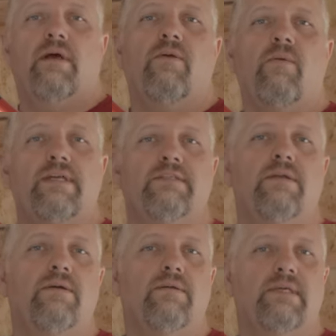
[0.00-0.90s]
otherwise
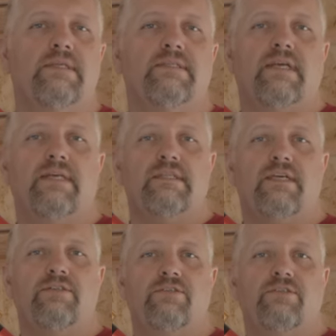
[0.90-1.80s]
known as
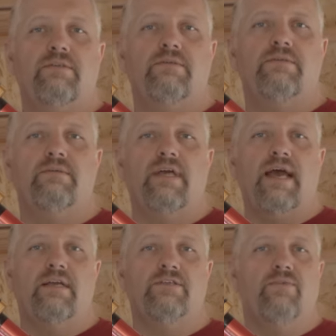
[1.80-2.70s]

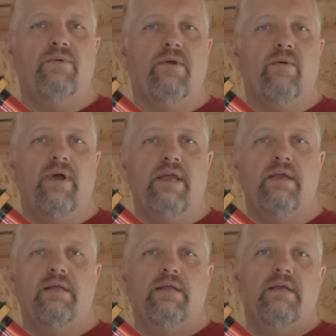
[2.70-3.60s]

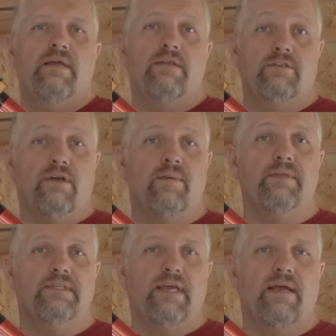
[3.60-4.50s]
SH2-308 in the
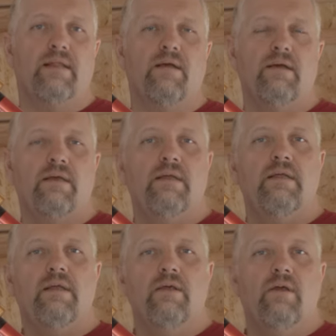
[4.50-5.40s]
Sharpless catalog,
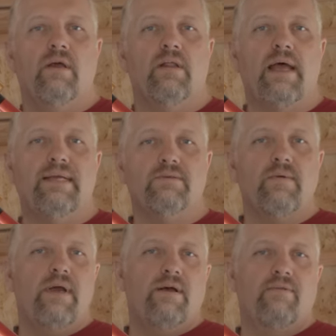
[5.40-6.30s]
lies
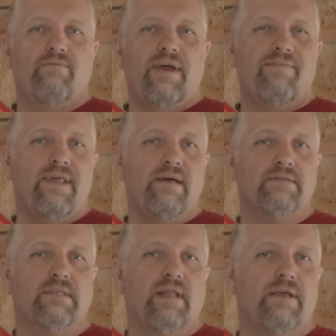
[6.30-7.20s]
around
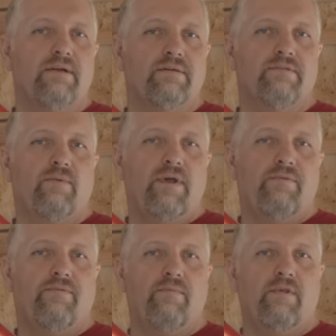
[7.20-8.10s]
5,000 light years away
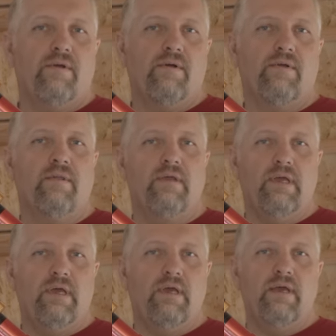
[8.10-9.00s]
from the Earth.
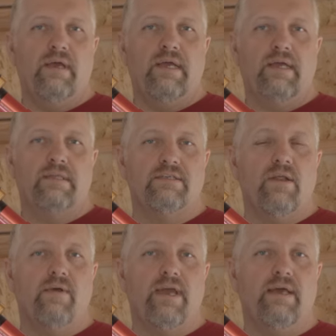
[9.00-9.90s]
Uh, it's
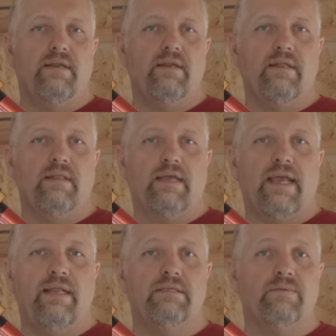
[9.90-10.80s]
located in the
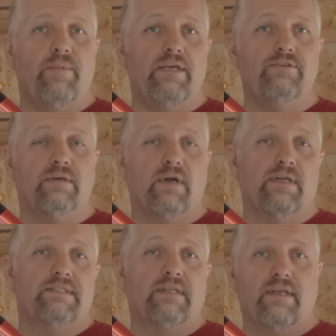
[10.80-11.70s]
Canis Major
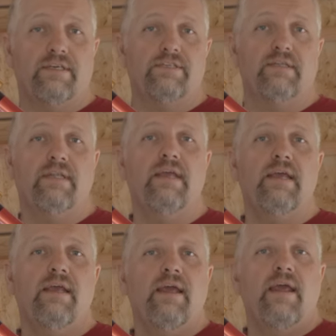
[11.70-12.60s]
constellation,
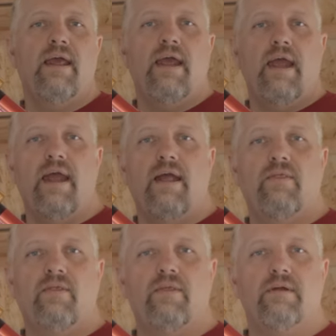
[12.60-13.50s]

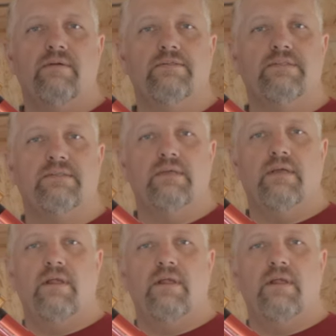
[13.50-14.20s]
and there's